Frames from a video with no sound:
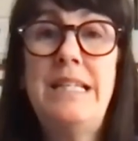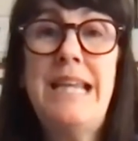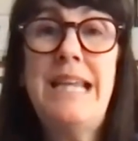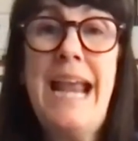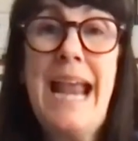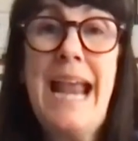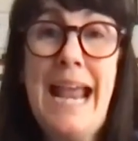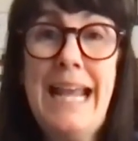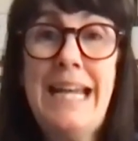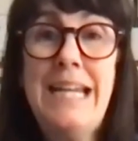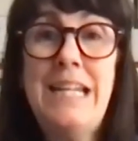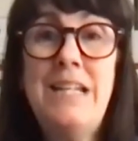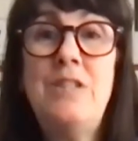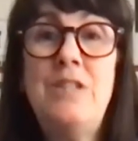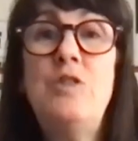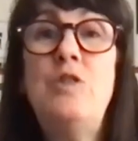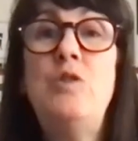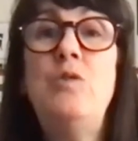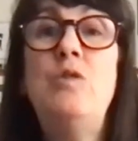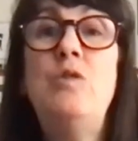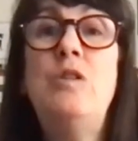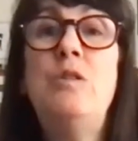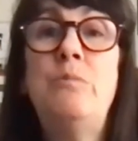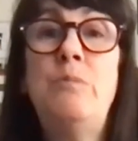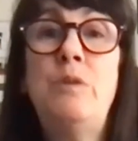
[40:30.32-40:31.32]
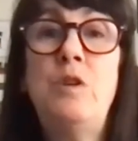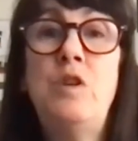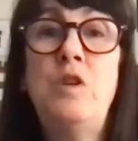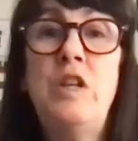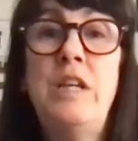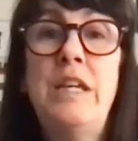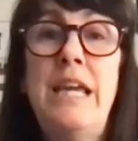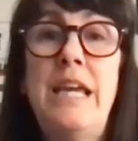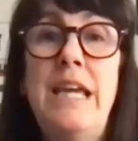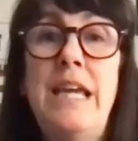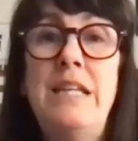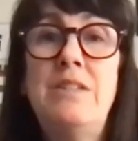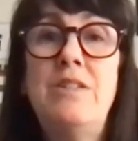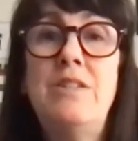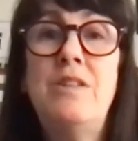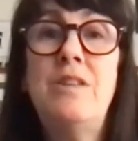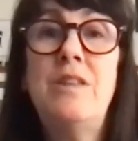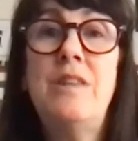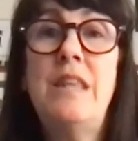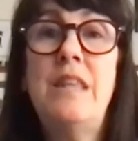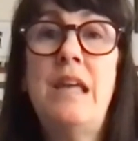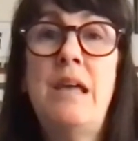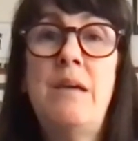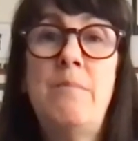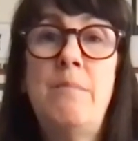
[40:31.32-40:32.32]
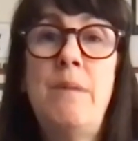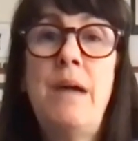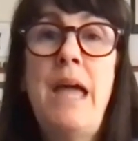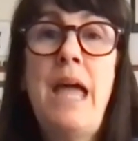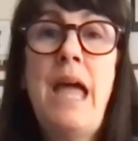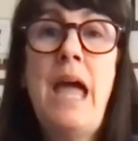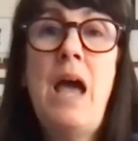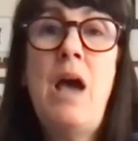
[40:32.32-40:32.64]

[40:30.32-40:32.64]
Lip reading: Hannah to communicate to them